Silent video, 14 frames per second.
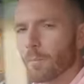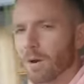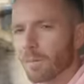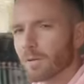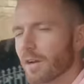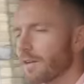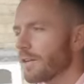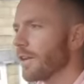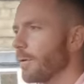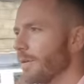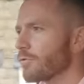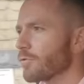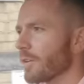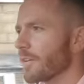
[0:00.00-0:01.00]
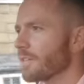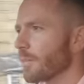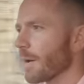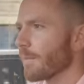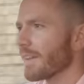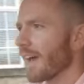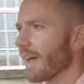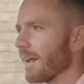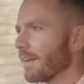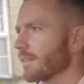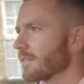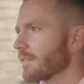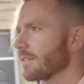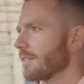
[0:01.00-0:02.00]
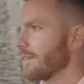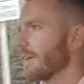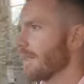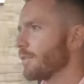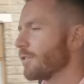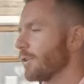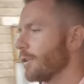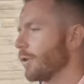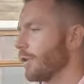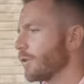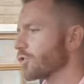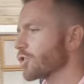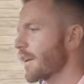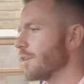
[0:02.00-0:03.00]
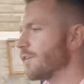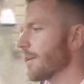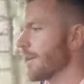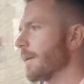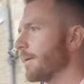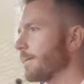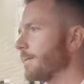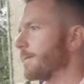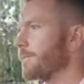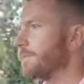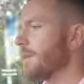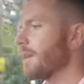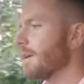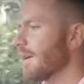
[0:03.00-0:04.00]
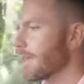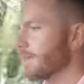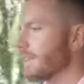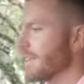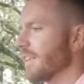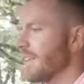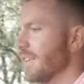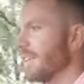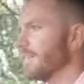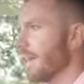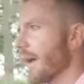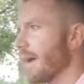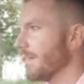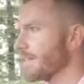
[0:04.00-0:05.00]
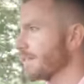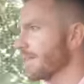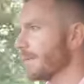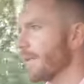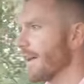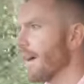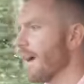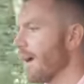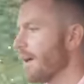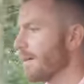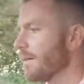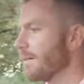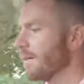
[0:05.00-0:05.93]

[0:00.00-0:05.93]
then what I'm going to do is run this to my mechanics, get them to do an oil change on it, get them to clear these lights and see what they are,